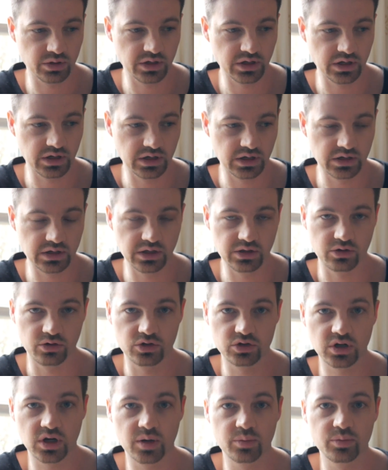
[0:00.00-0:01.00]
played either
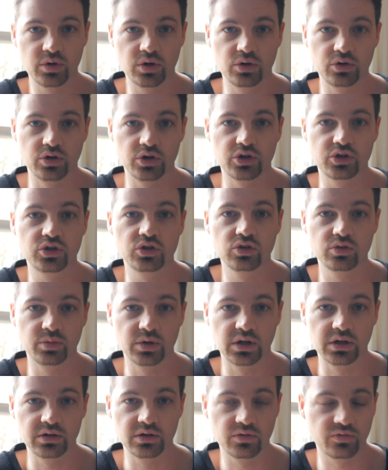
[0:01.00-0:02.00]
trombone or
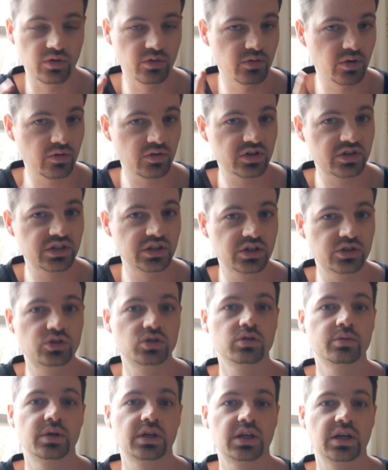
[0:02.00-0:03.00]
tuba. If you've ever seen a
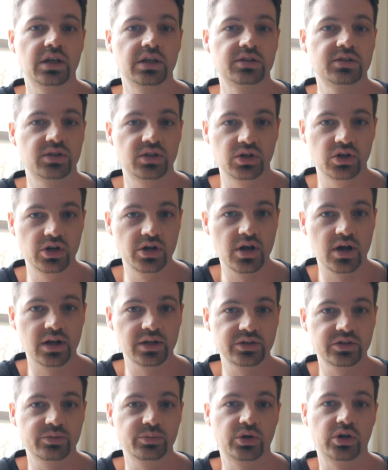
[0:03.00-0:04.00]
tuba case, they're
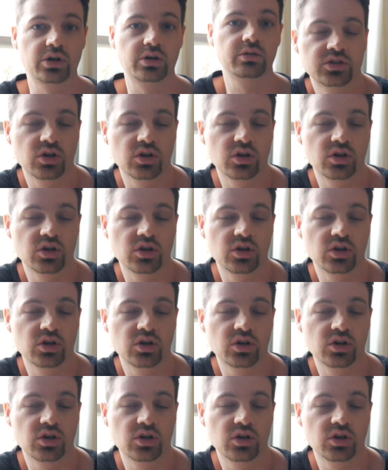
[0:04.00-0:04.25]
not small.